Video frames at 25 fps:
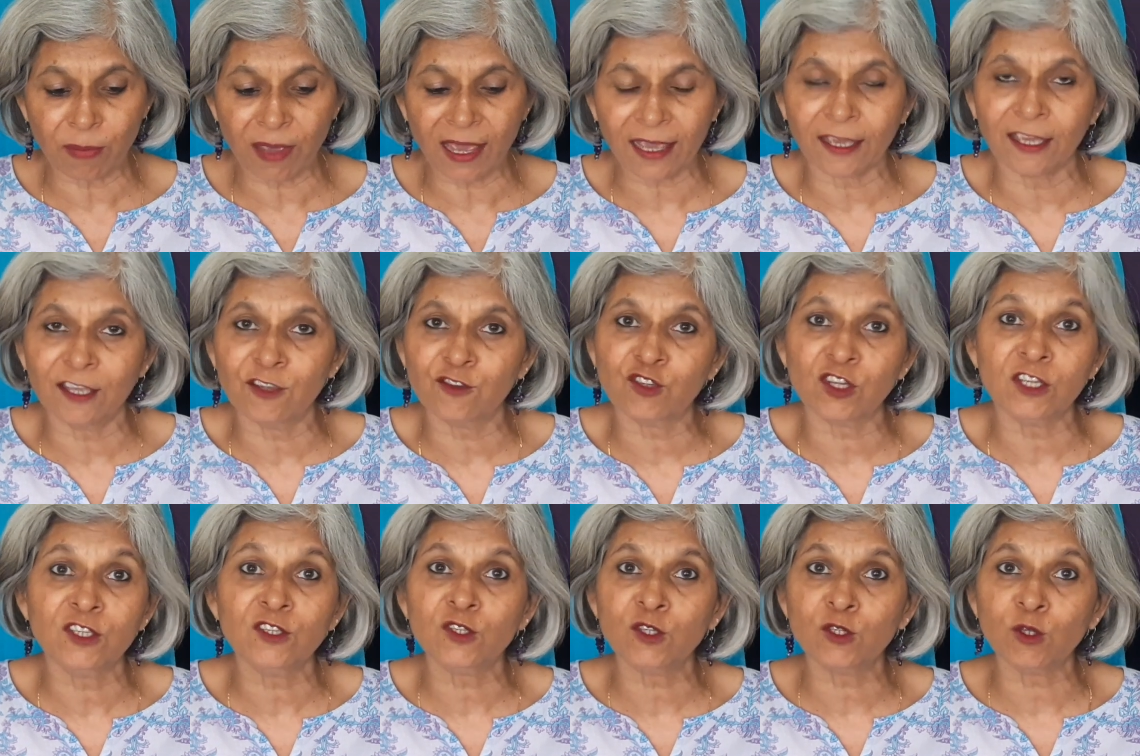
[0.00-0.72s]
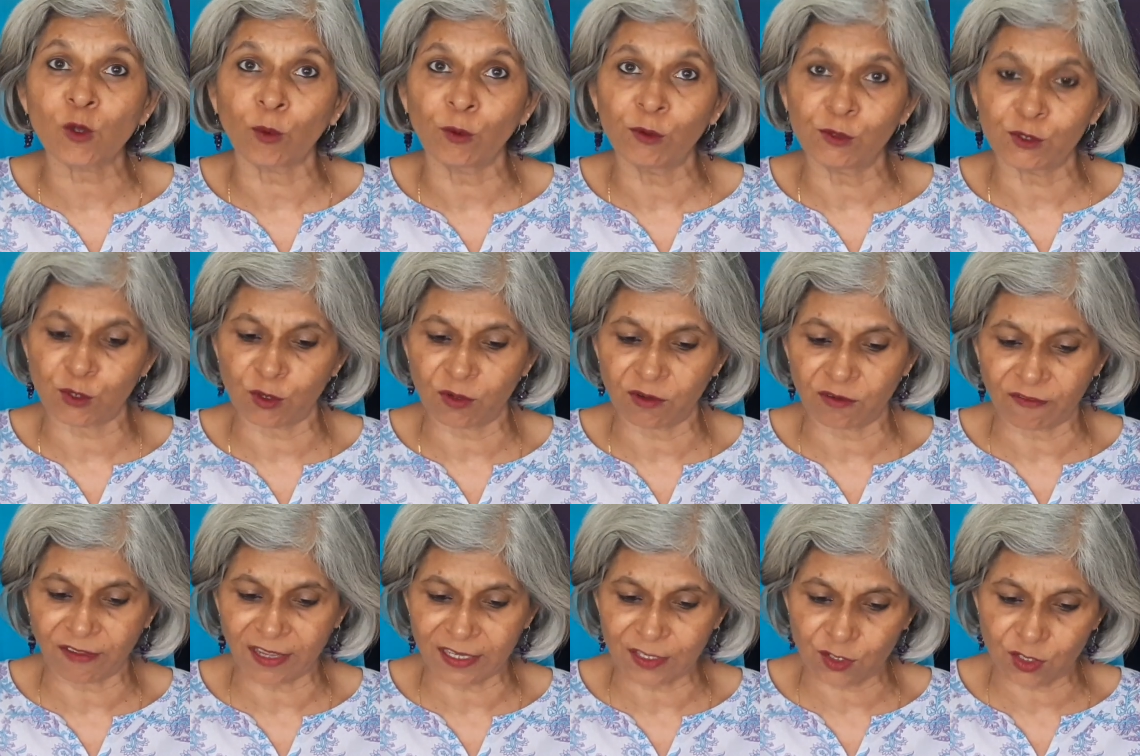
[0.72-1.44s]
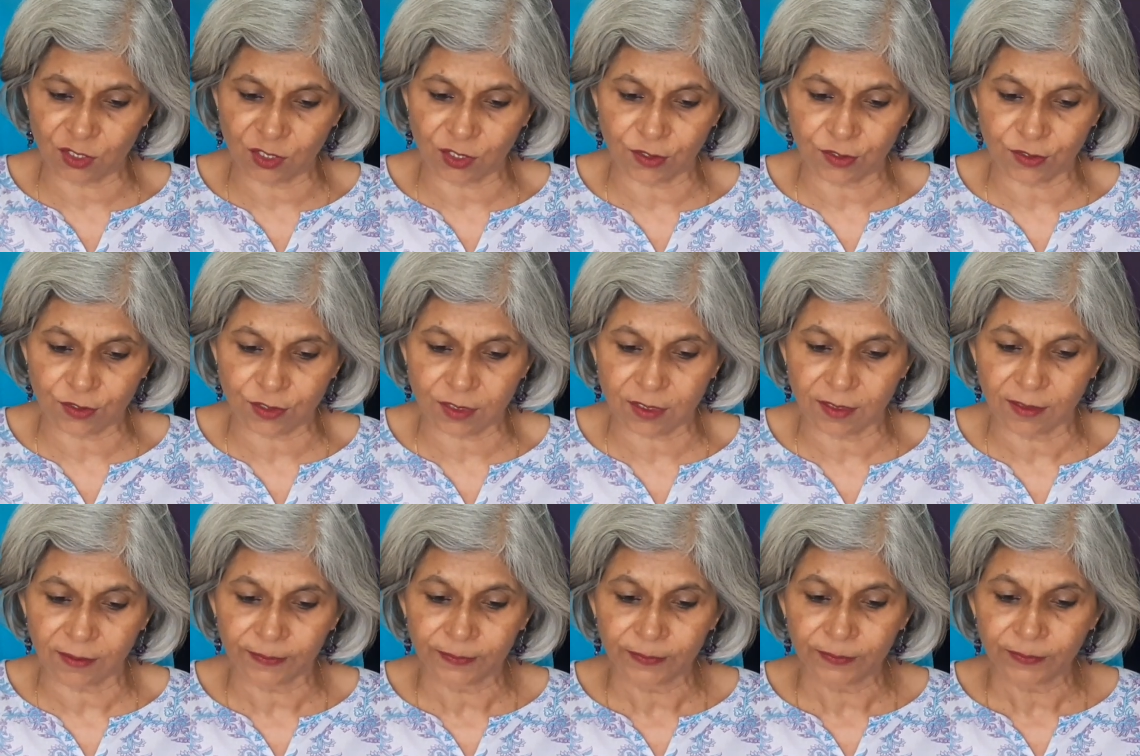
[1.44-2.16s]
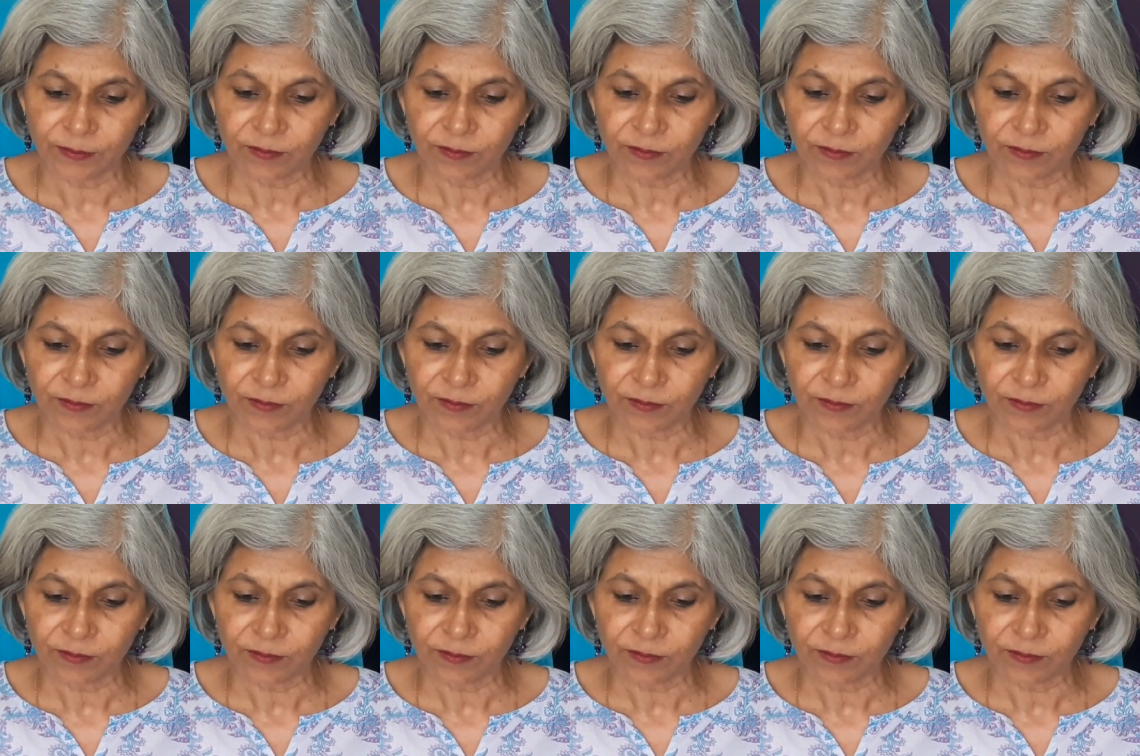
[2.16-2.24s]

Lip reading: packaged and sold to investors.